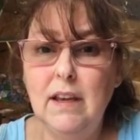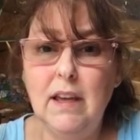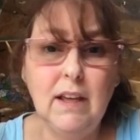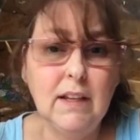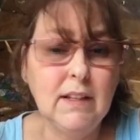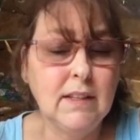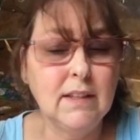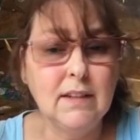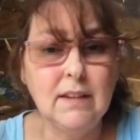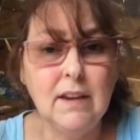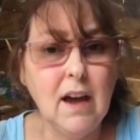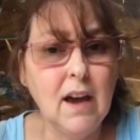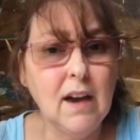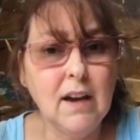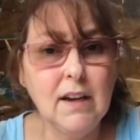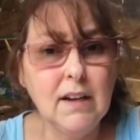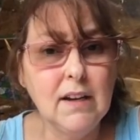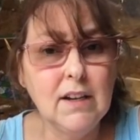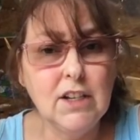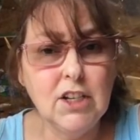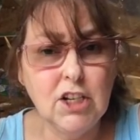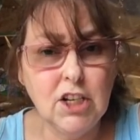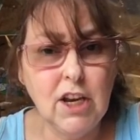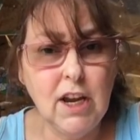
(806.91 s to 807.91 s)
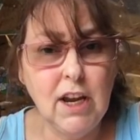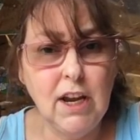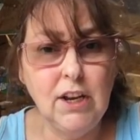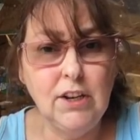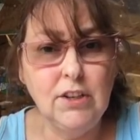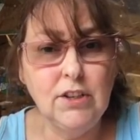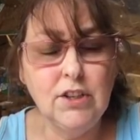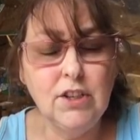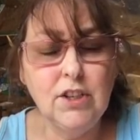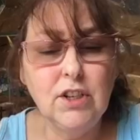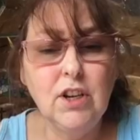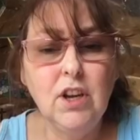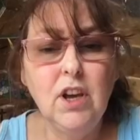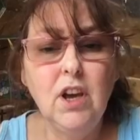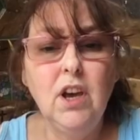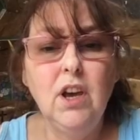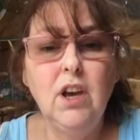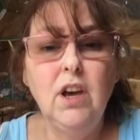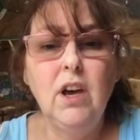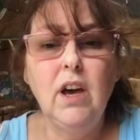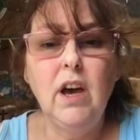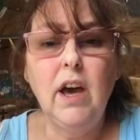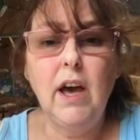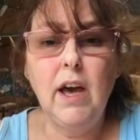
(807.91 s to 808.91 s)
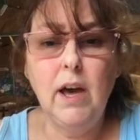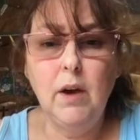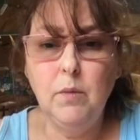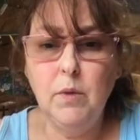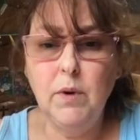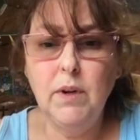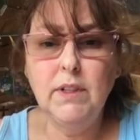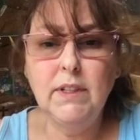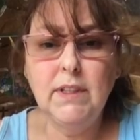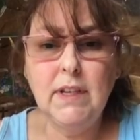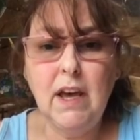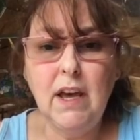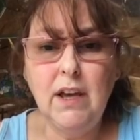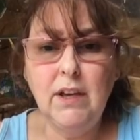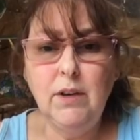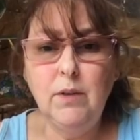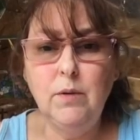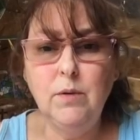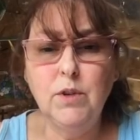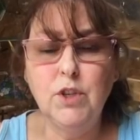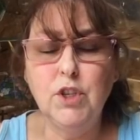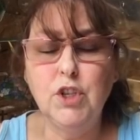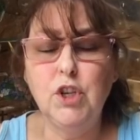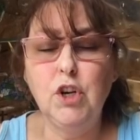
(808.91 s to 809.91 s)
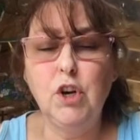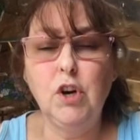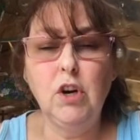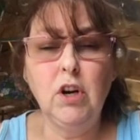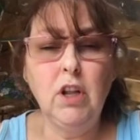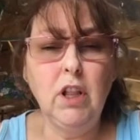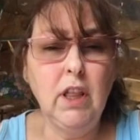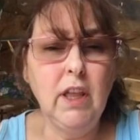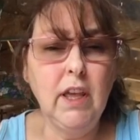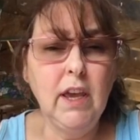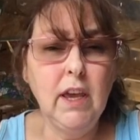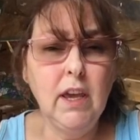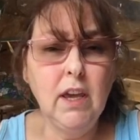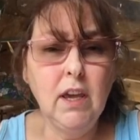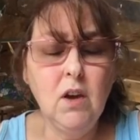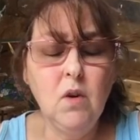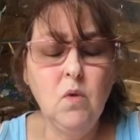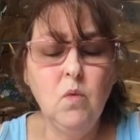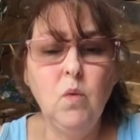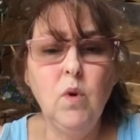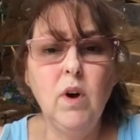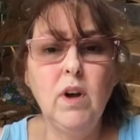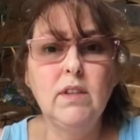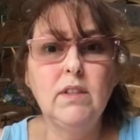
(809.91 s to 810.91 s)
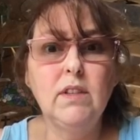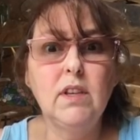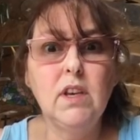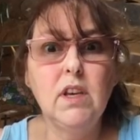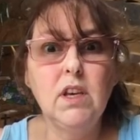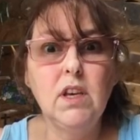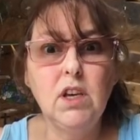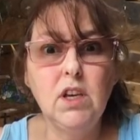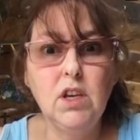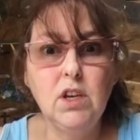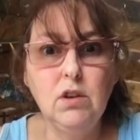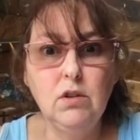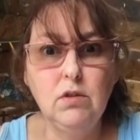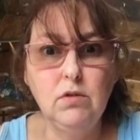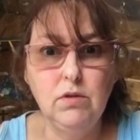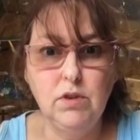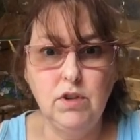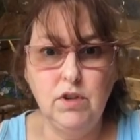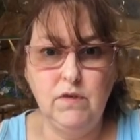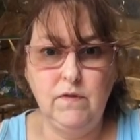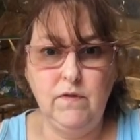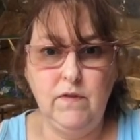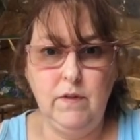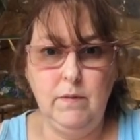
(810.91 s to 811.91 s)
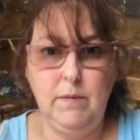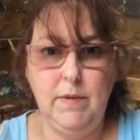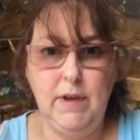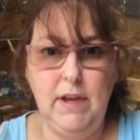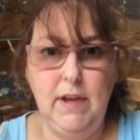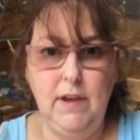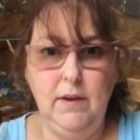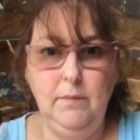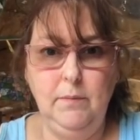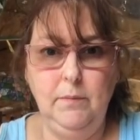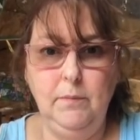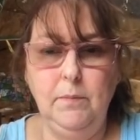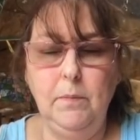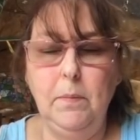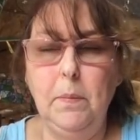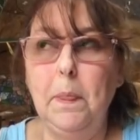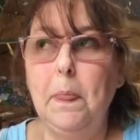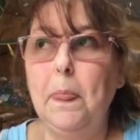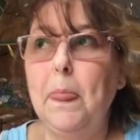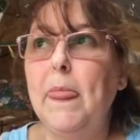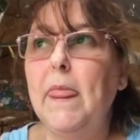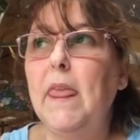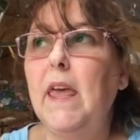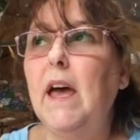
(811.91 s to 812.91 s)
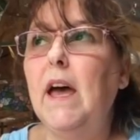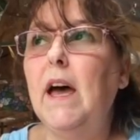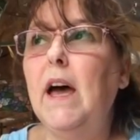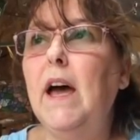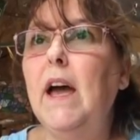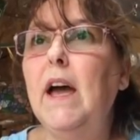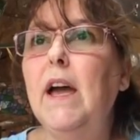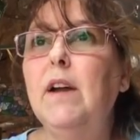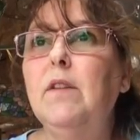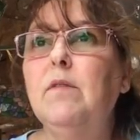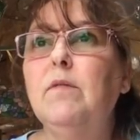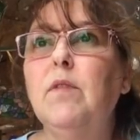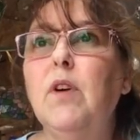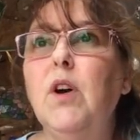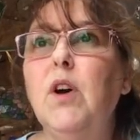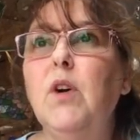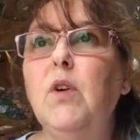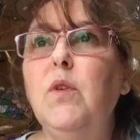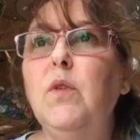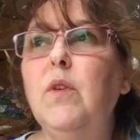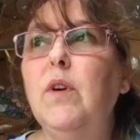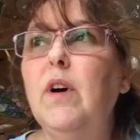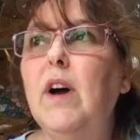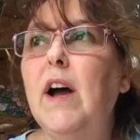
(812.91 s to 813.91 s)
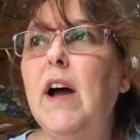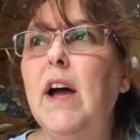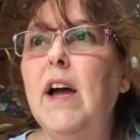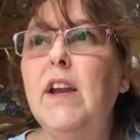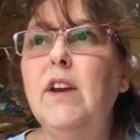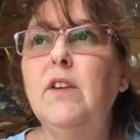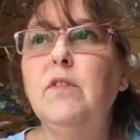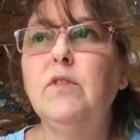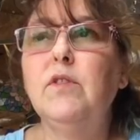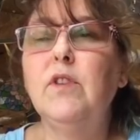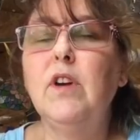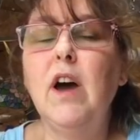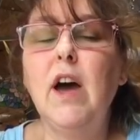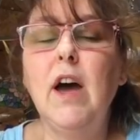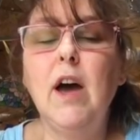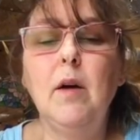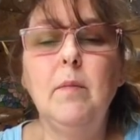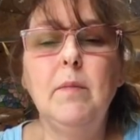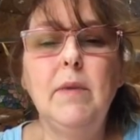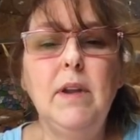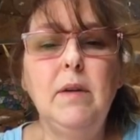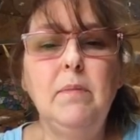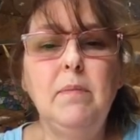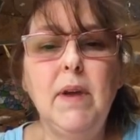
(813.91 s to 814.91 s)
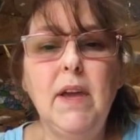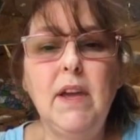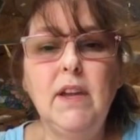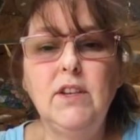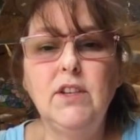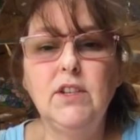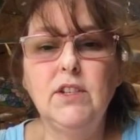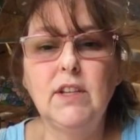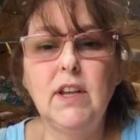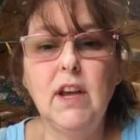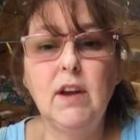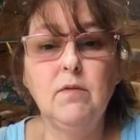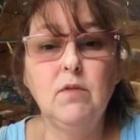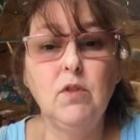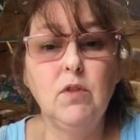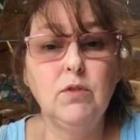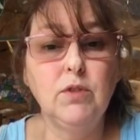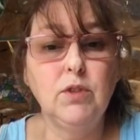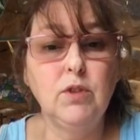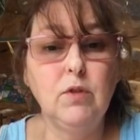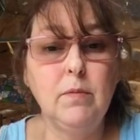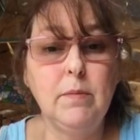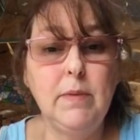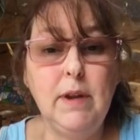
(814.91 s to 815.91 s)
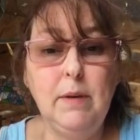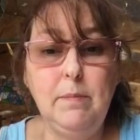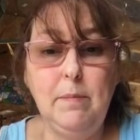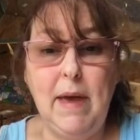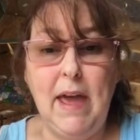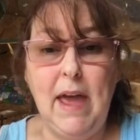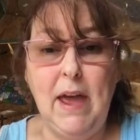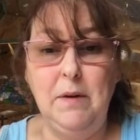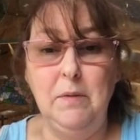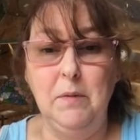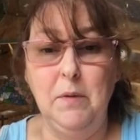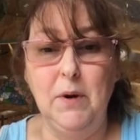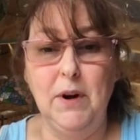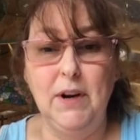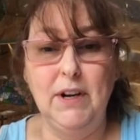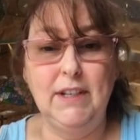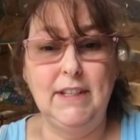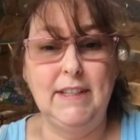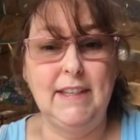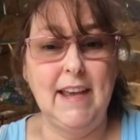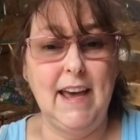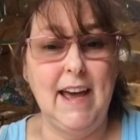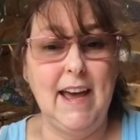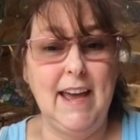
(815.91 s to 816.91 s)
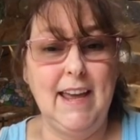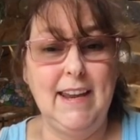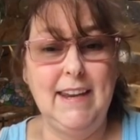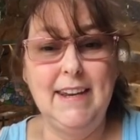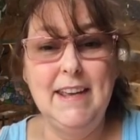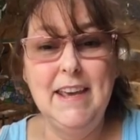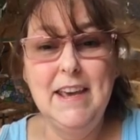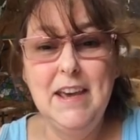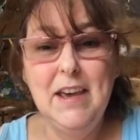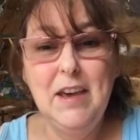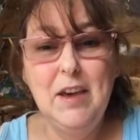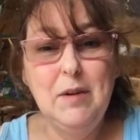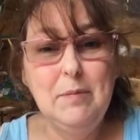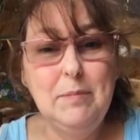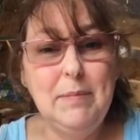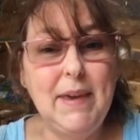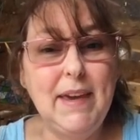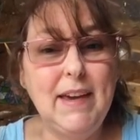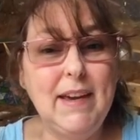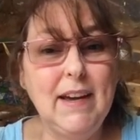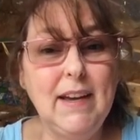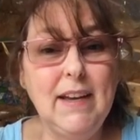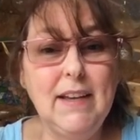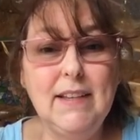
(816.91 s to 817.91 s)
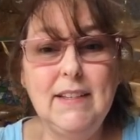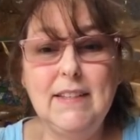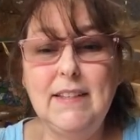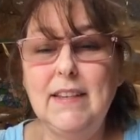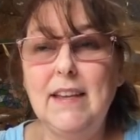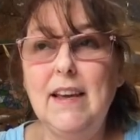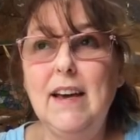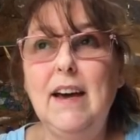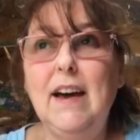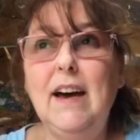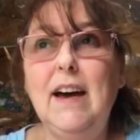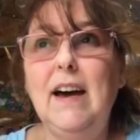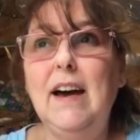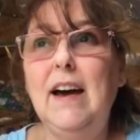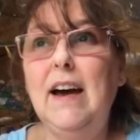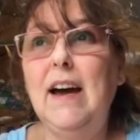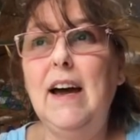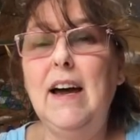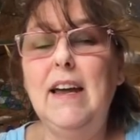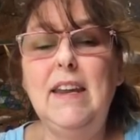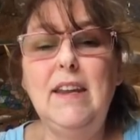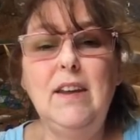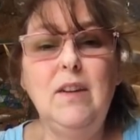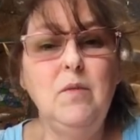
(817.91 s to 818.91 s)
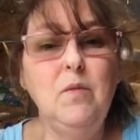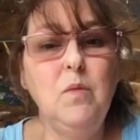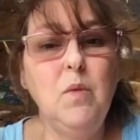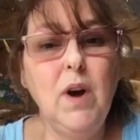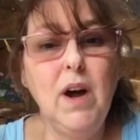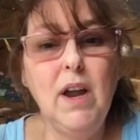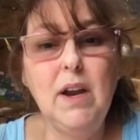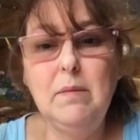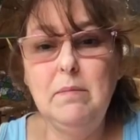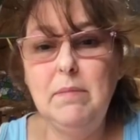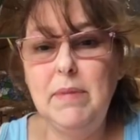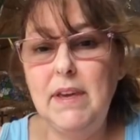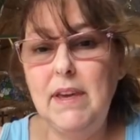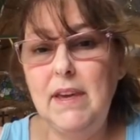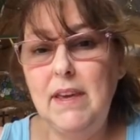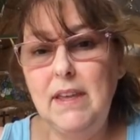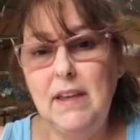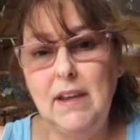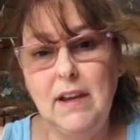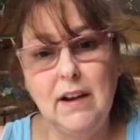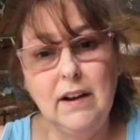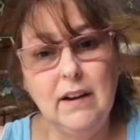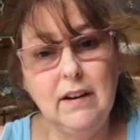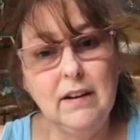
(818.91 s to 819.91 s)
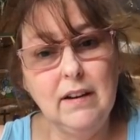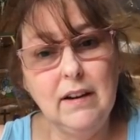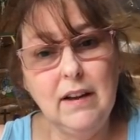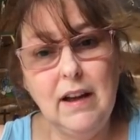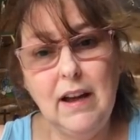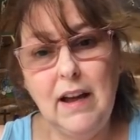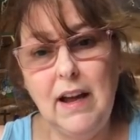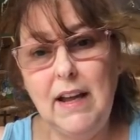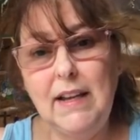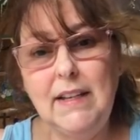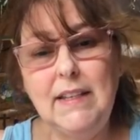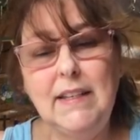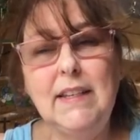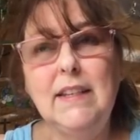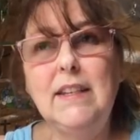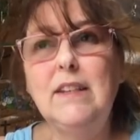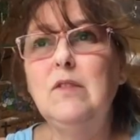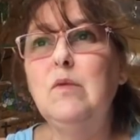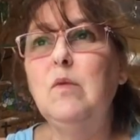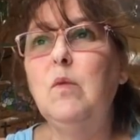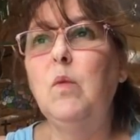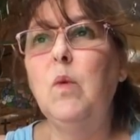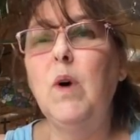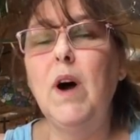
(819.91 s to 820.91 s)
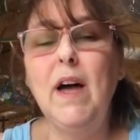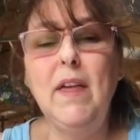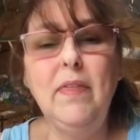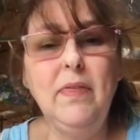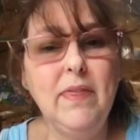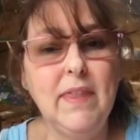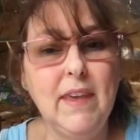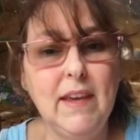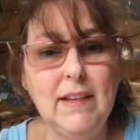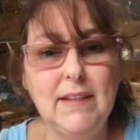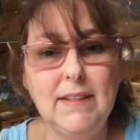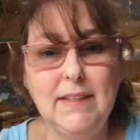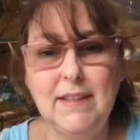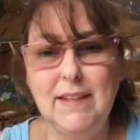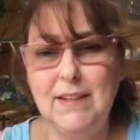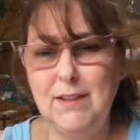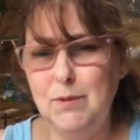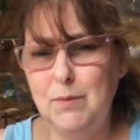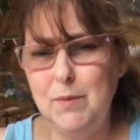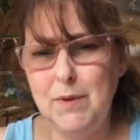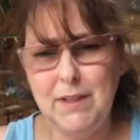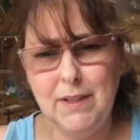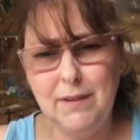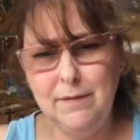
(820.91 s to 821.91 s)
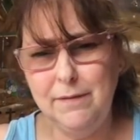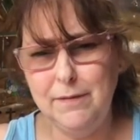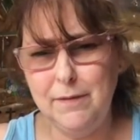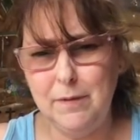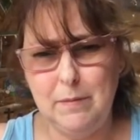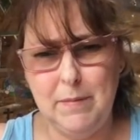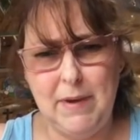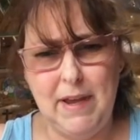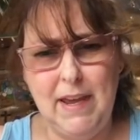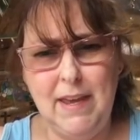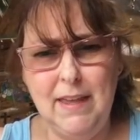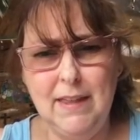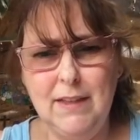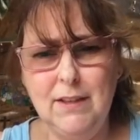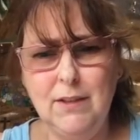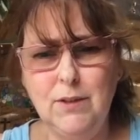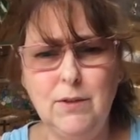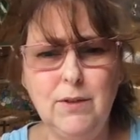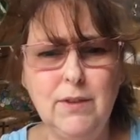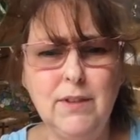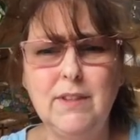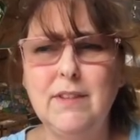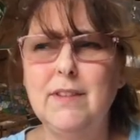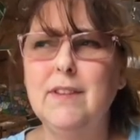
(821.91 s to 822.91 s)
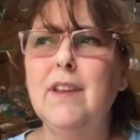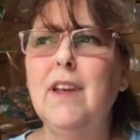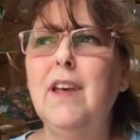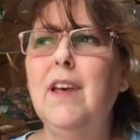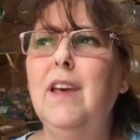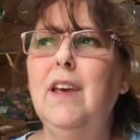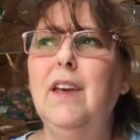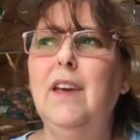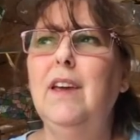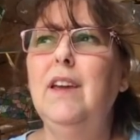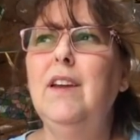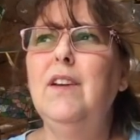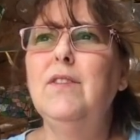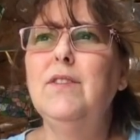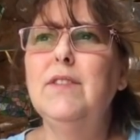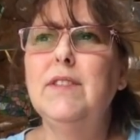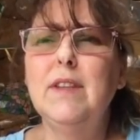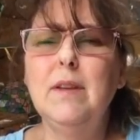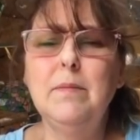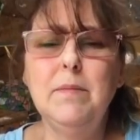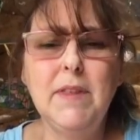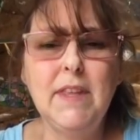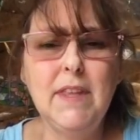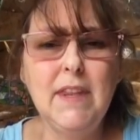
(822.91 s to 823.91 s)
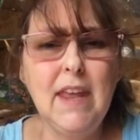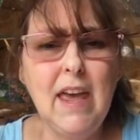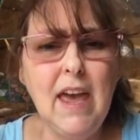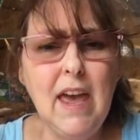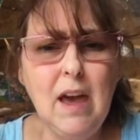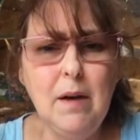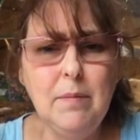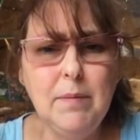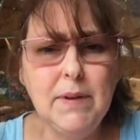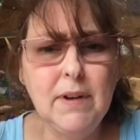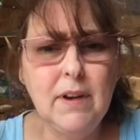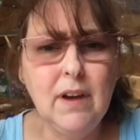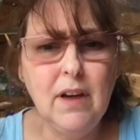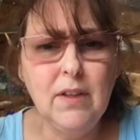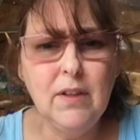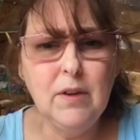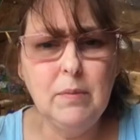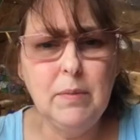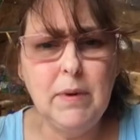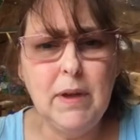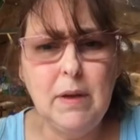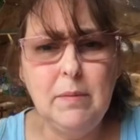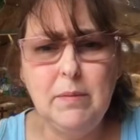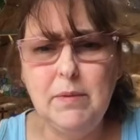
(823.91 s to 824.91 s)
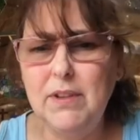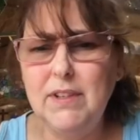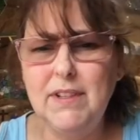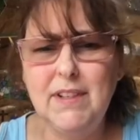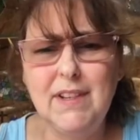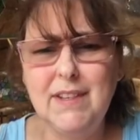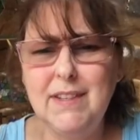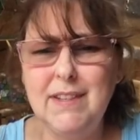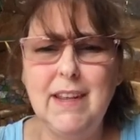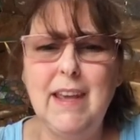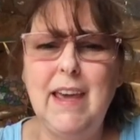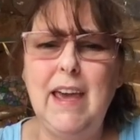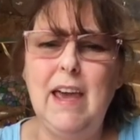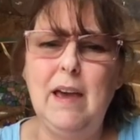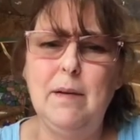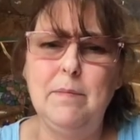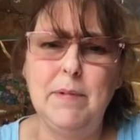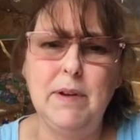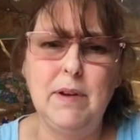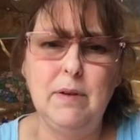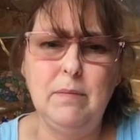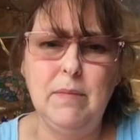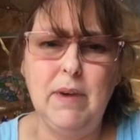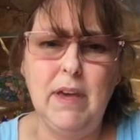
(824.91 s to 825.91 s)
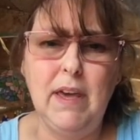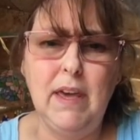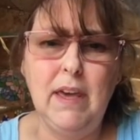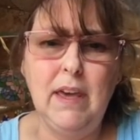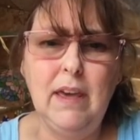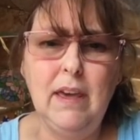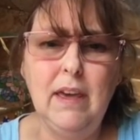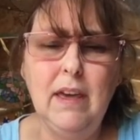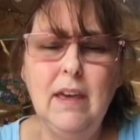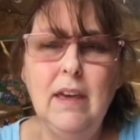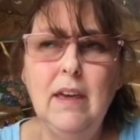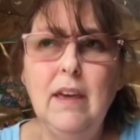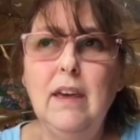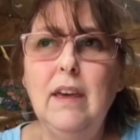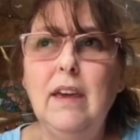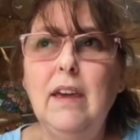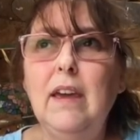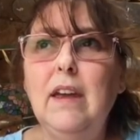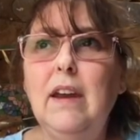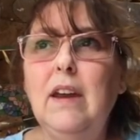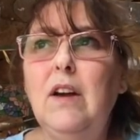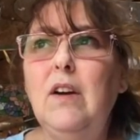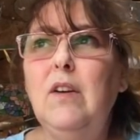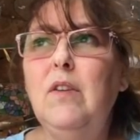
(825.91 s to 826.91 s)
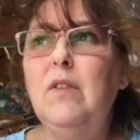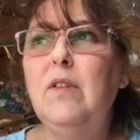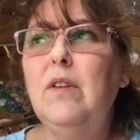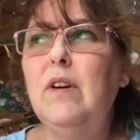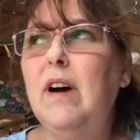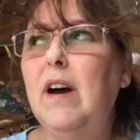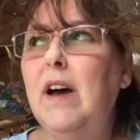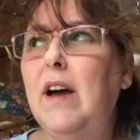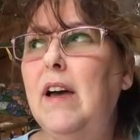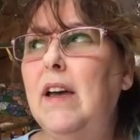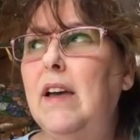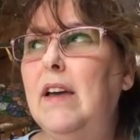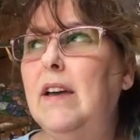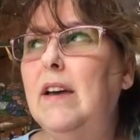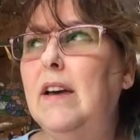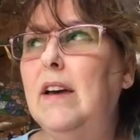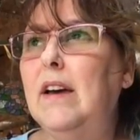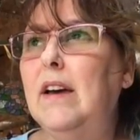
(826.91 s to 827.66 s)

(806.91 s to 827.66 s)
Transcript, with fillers: It's not going to change. I will tell you, journaling was huge for me. I wrote, I don't know how many pages I wrote so many bad words on because I didn't want to be here. I didn't want this. This wasn't for me. This was, you know, something that happened to other people. It doesn't happen to me. You know, I,